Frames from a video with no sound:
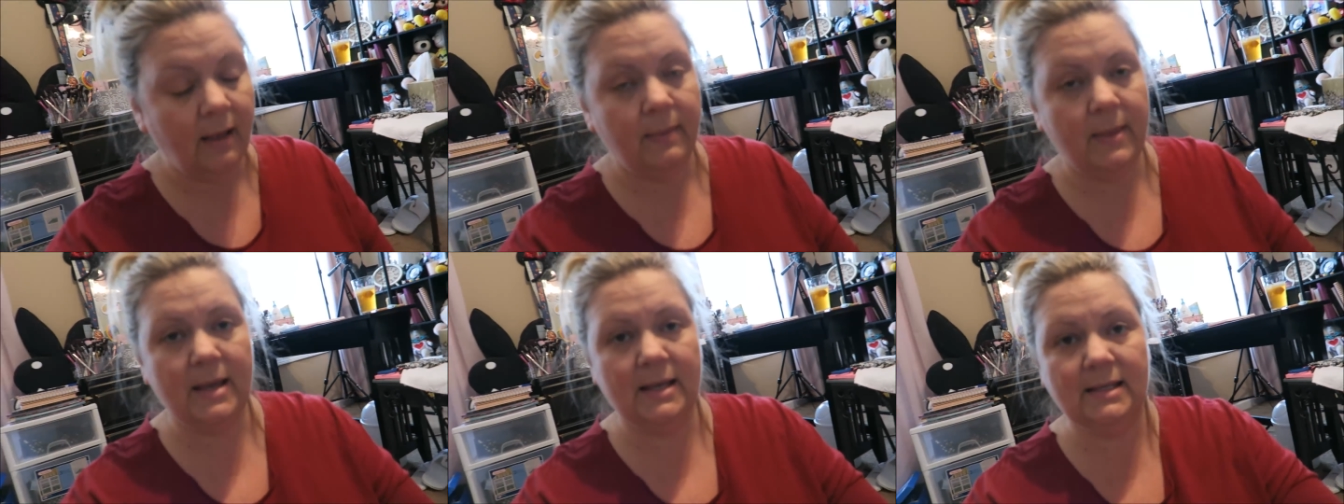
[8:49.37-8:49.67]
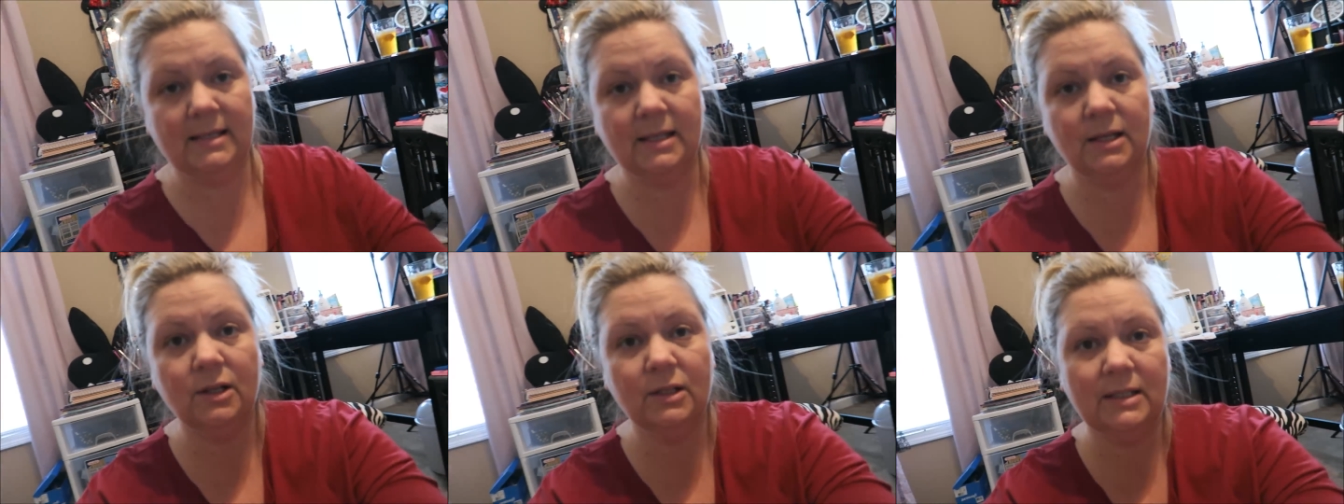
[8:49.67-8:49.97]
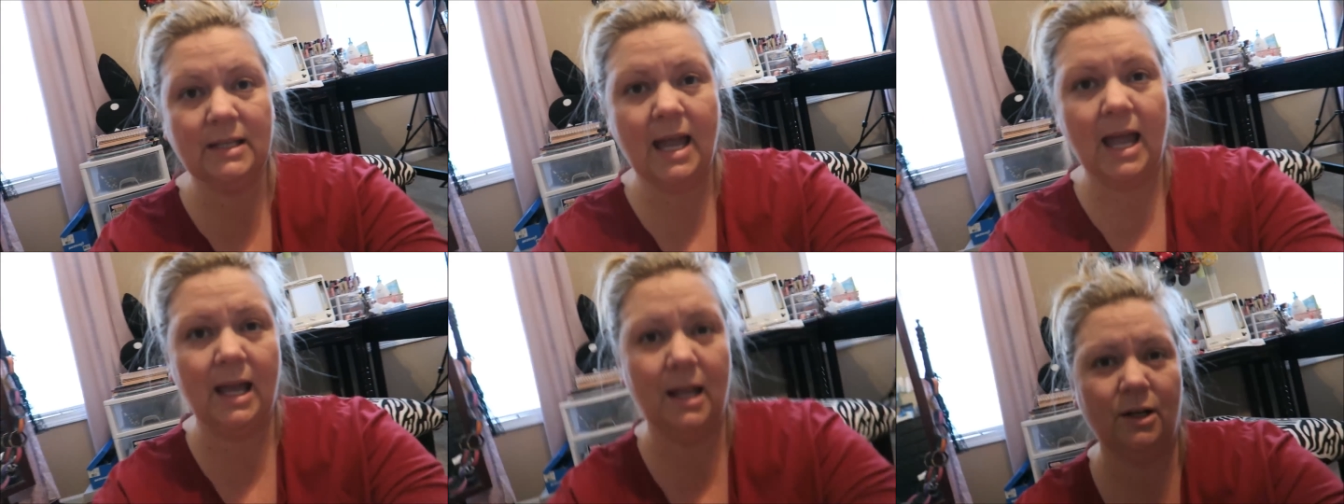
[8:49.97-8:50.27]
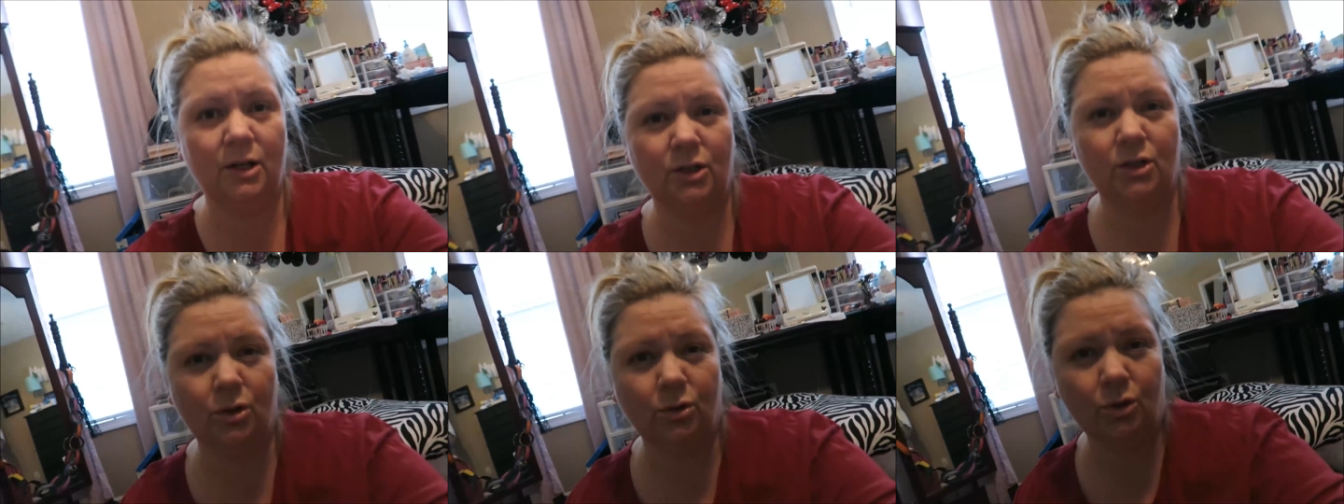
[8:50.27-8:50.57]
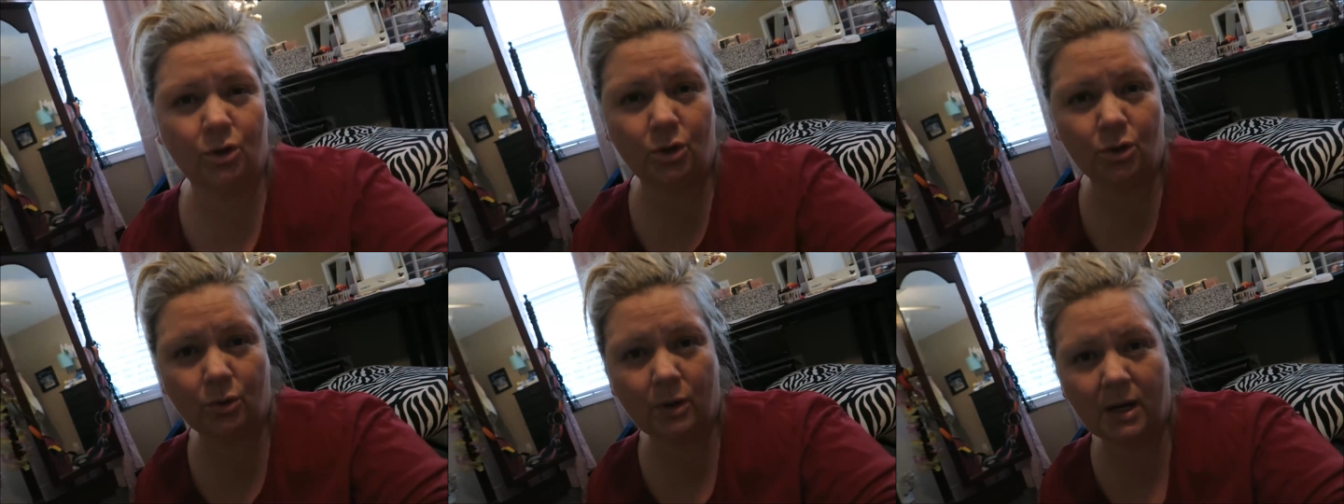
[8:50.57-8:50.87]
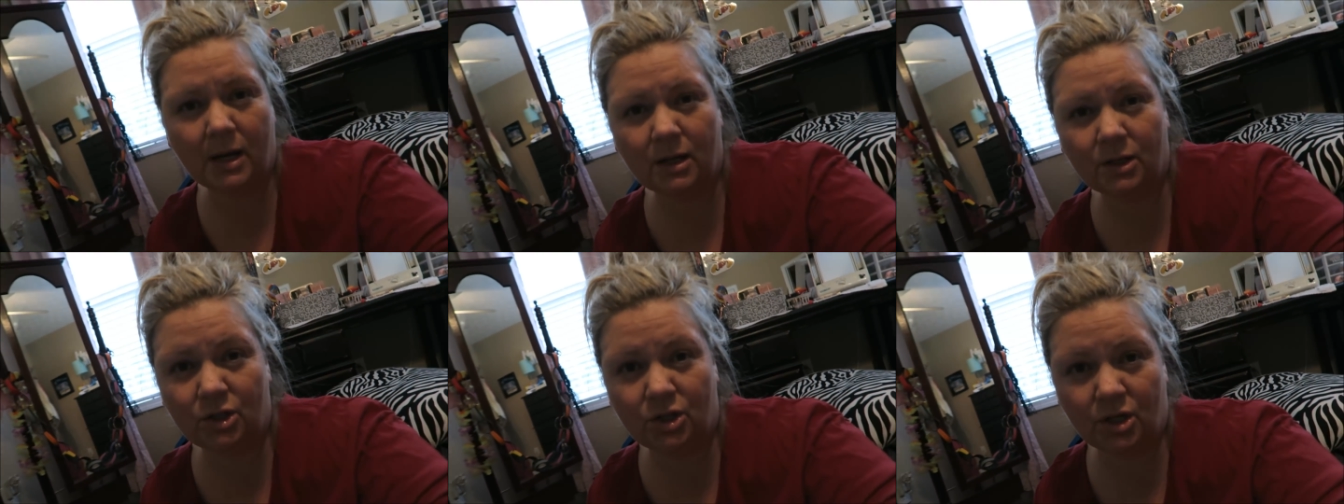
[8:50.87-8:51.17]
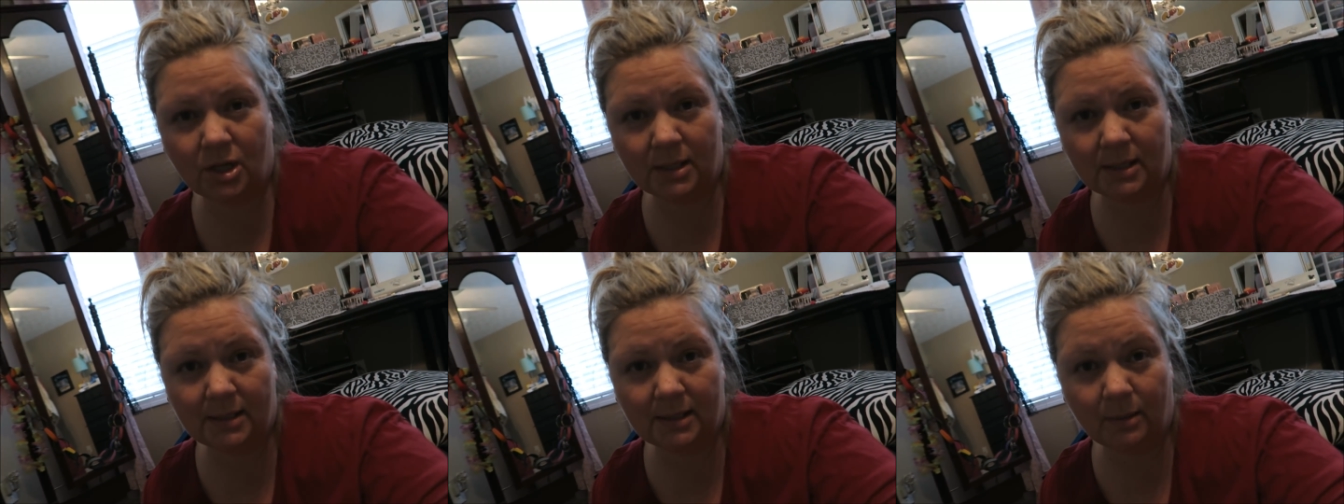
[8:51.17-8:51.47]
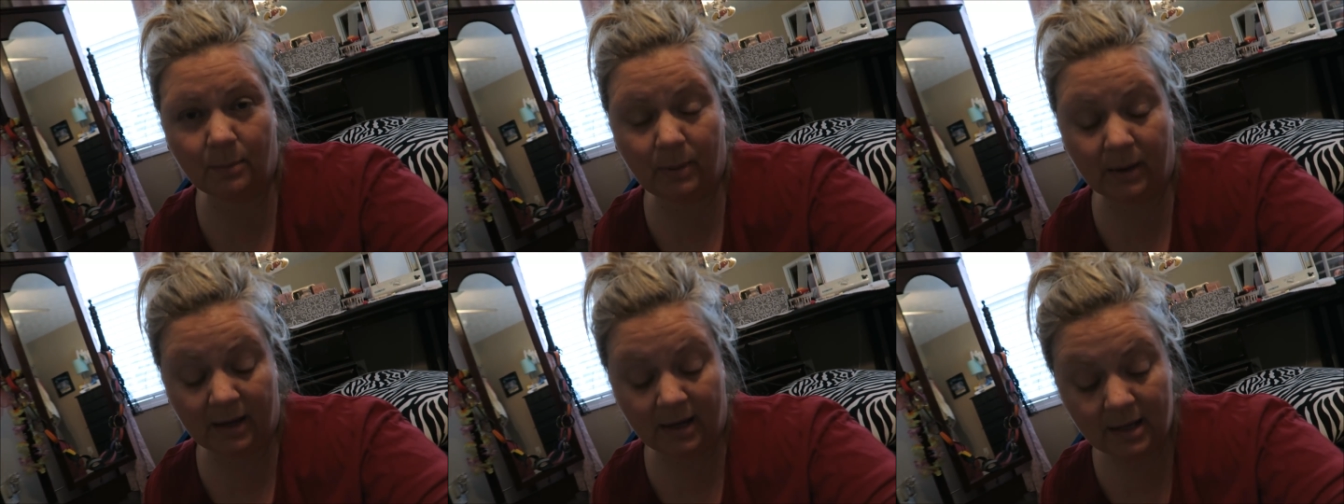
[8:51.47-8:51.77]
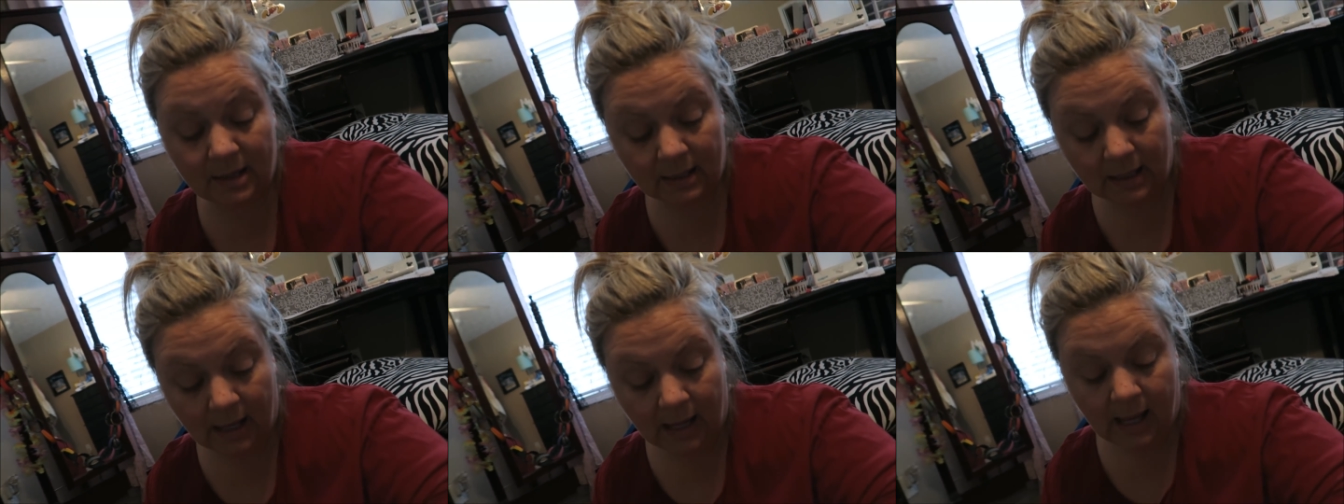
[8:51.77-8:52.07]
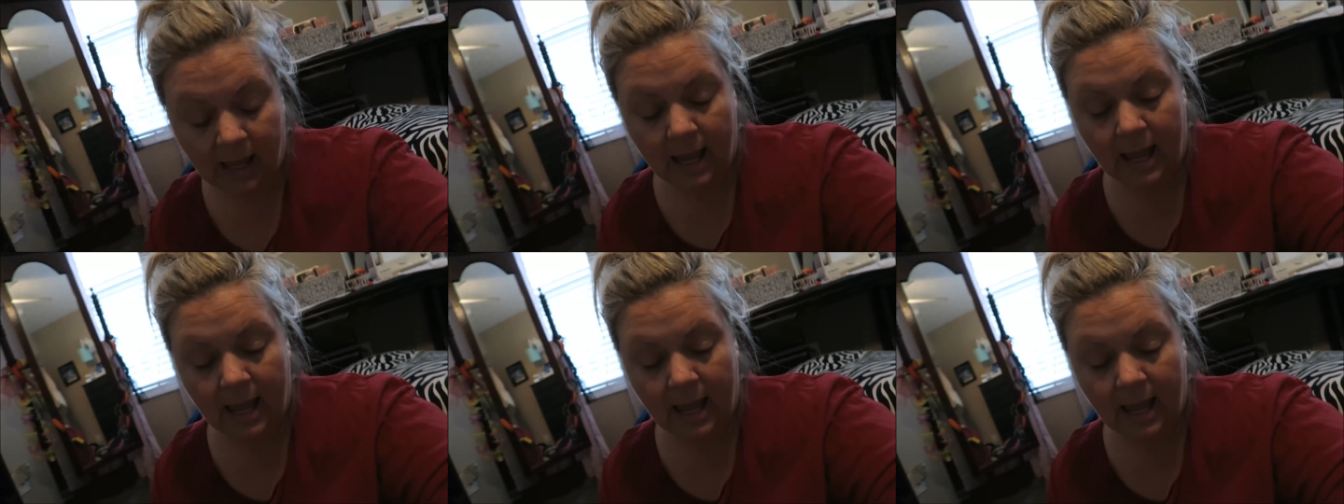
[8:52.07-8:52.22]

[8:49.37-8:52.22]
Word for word: they still tend to shrink just a bit.